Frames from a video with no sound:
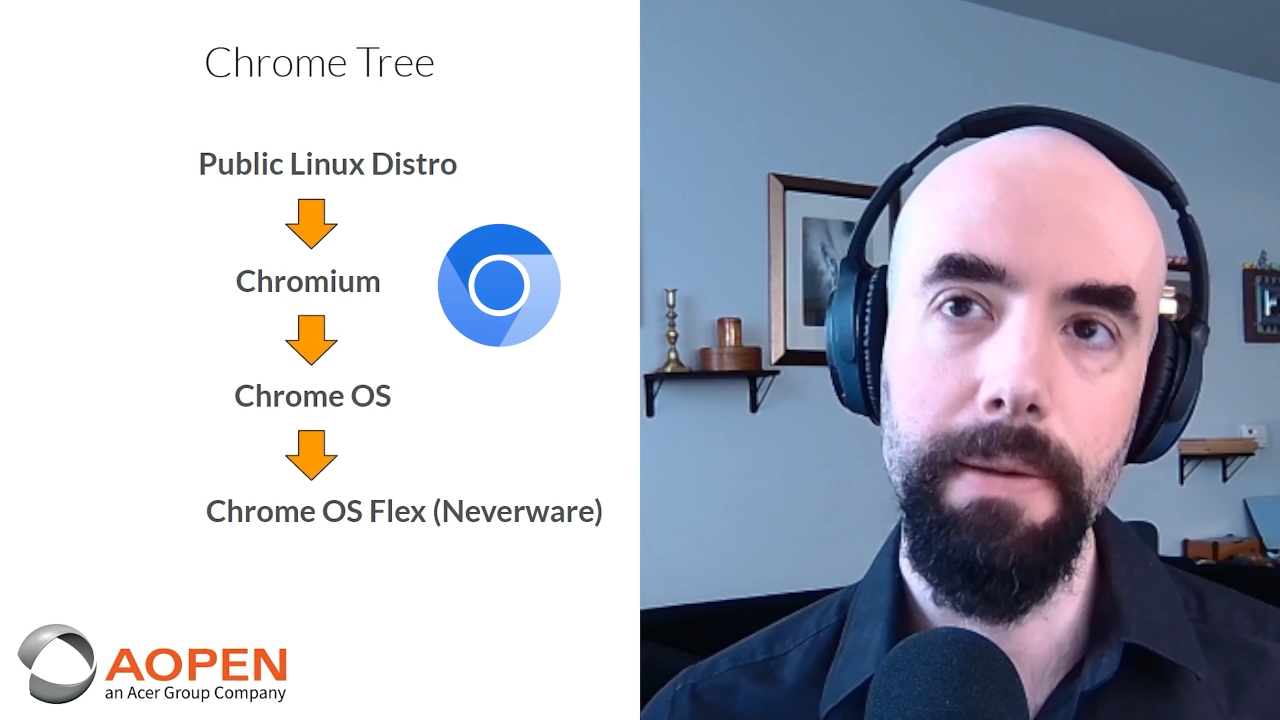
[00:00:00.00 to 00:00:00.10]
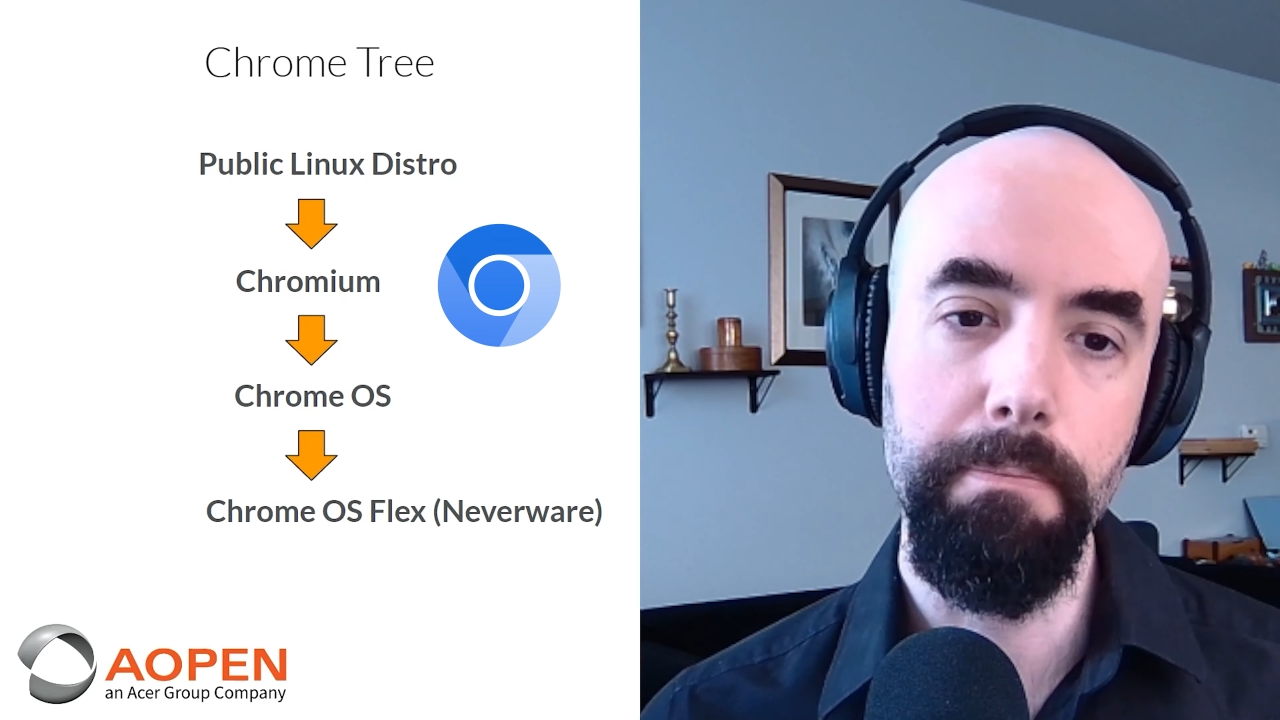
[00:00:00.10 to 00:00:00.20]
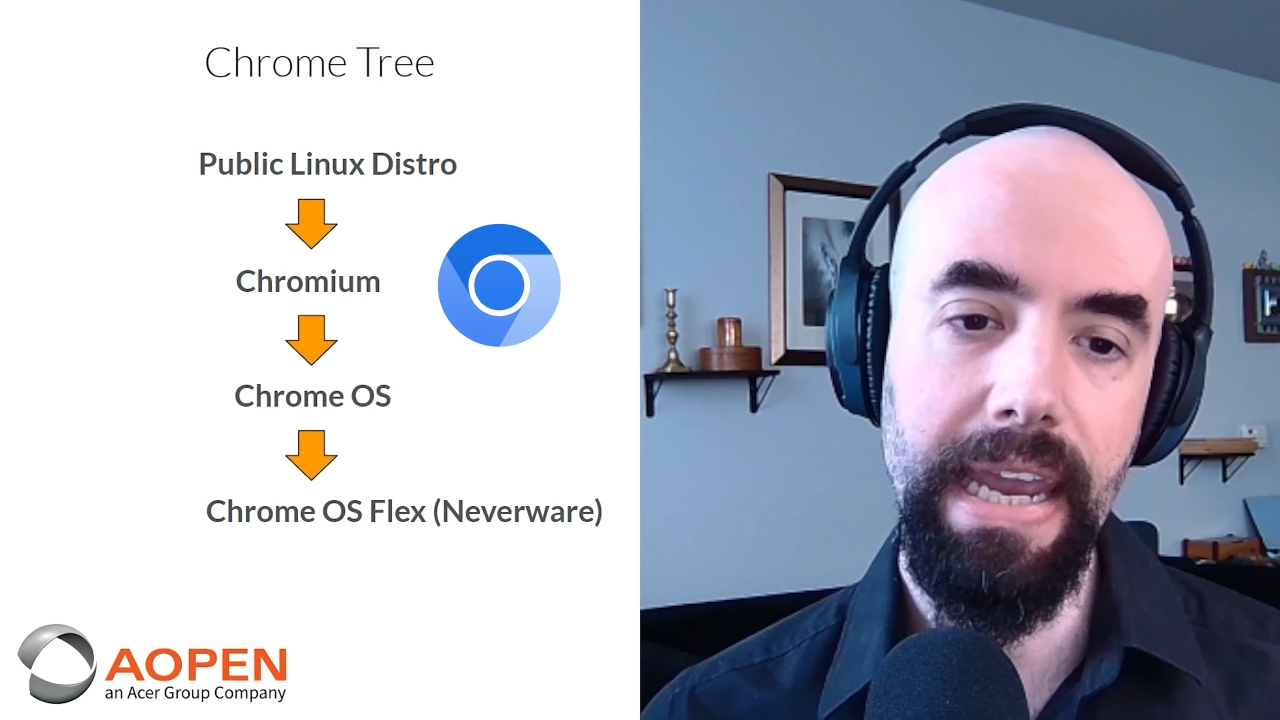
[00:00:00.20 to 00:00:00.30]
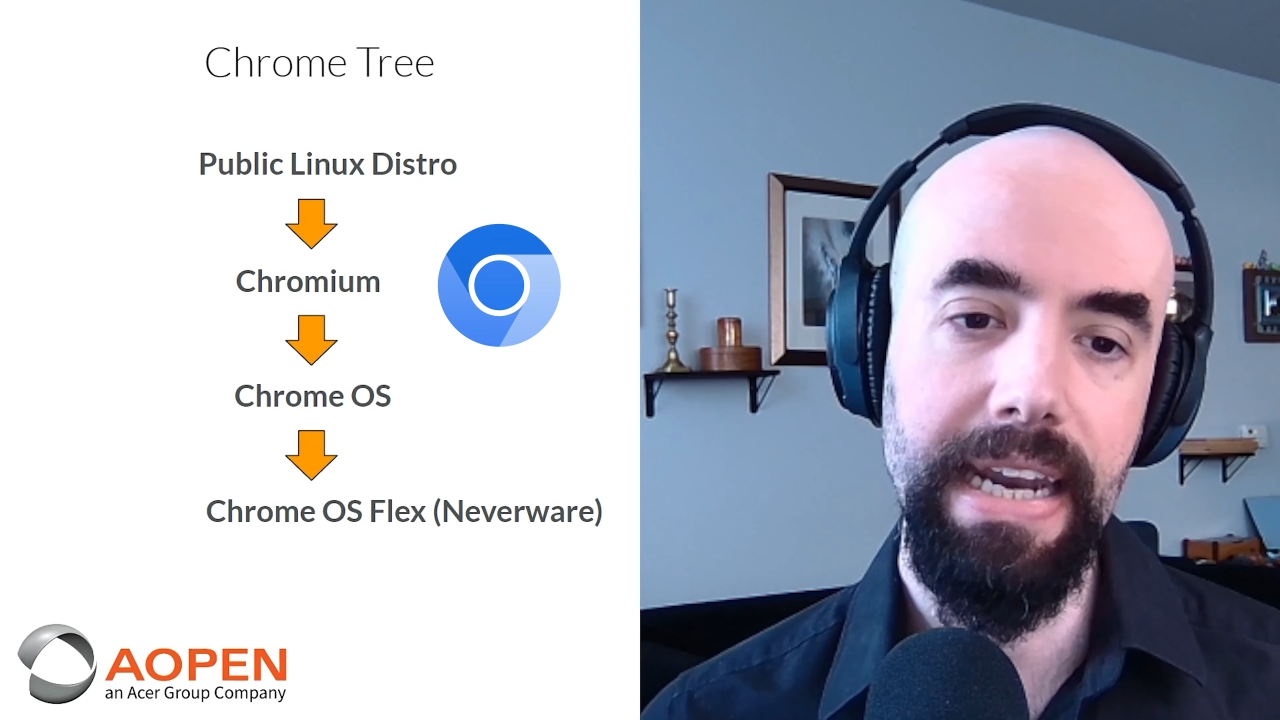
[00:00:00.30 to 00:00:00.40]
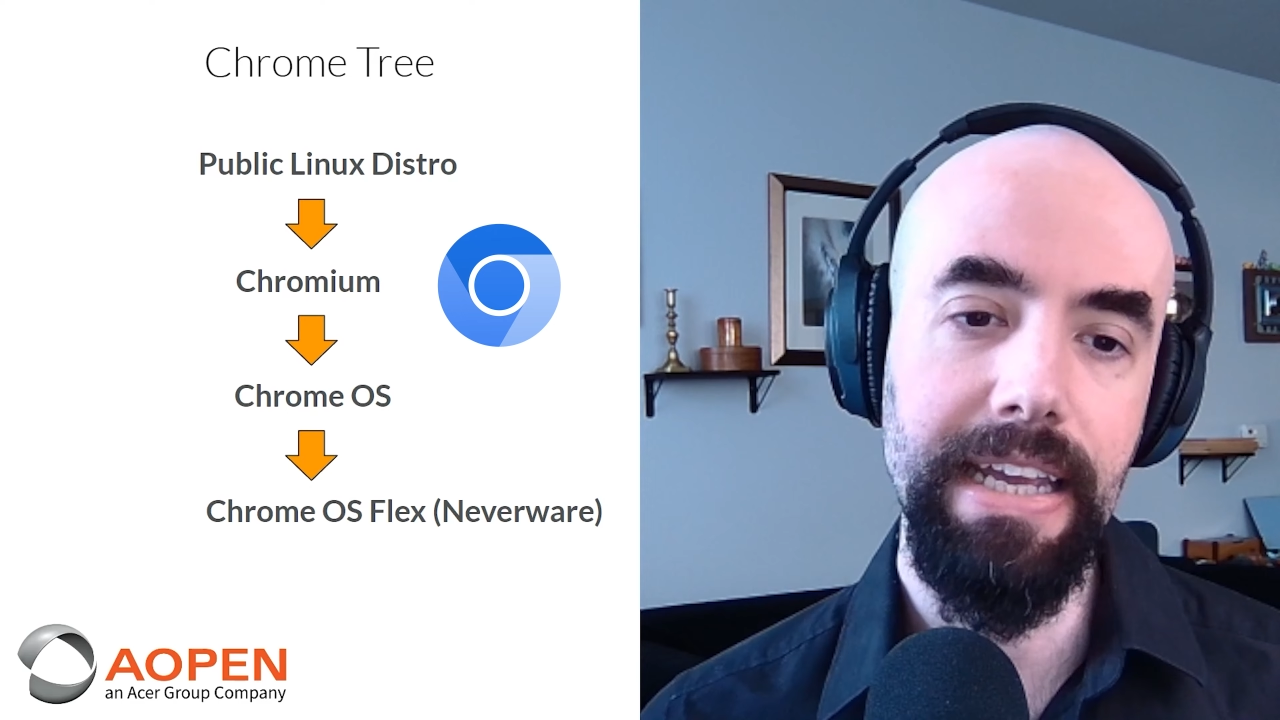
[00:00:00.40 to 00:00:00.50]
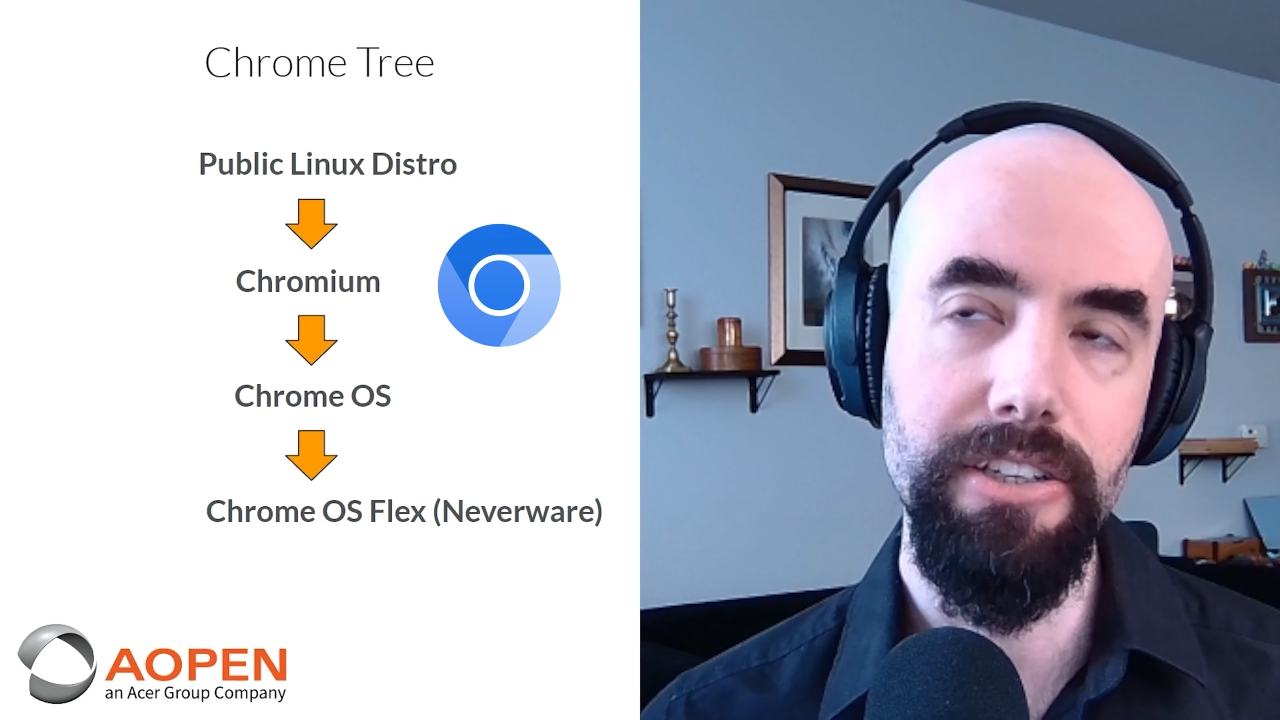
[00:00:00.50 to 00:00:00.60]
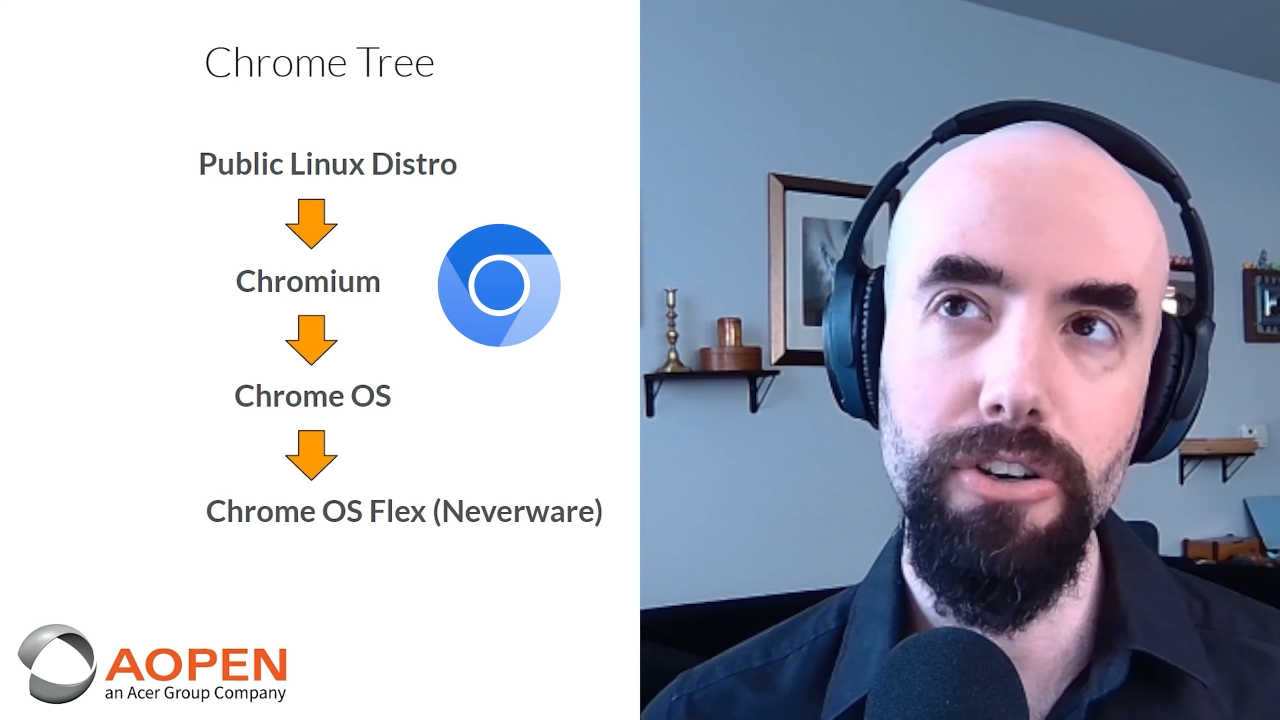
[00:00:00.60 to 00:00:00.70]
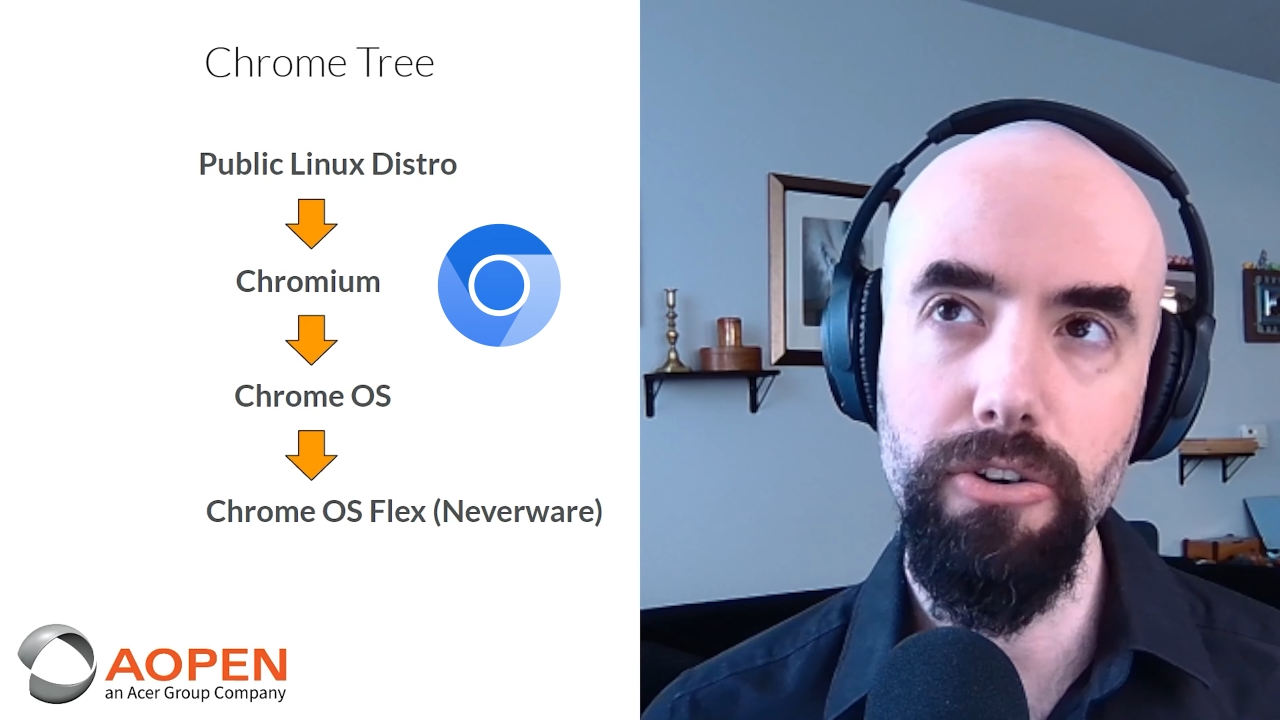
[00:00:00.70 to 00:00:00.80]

made into